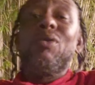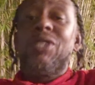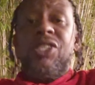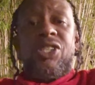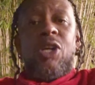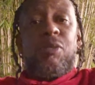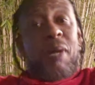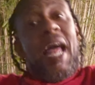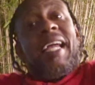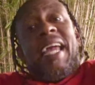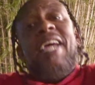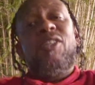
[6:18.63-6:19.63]
t-shirts, but I
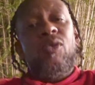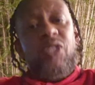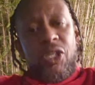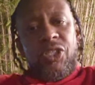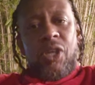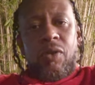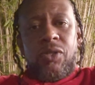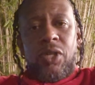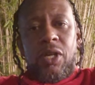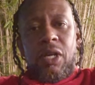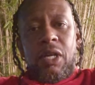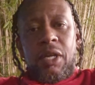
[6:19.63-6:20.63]
can do t-shirts.
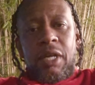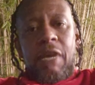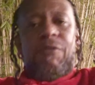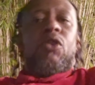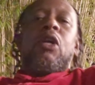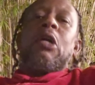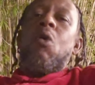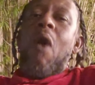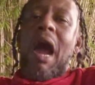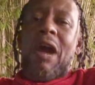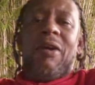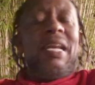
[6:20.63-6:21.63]
If you
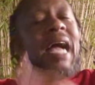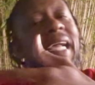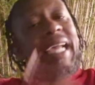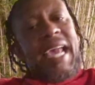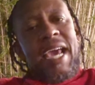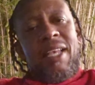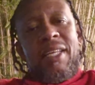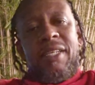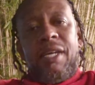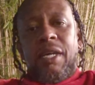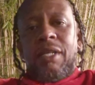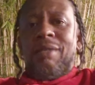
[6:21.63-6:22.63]
inquire and I can handle it,
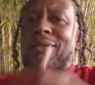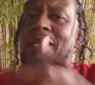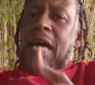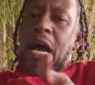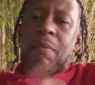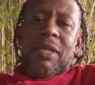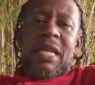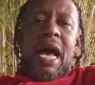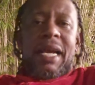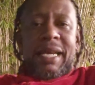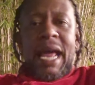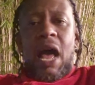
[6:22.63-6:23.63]
I'm gonna
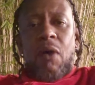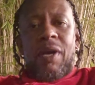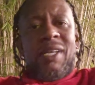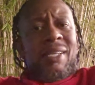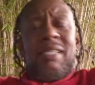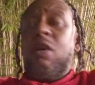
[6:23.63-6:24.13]
knock it out. And it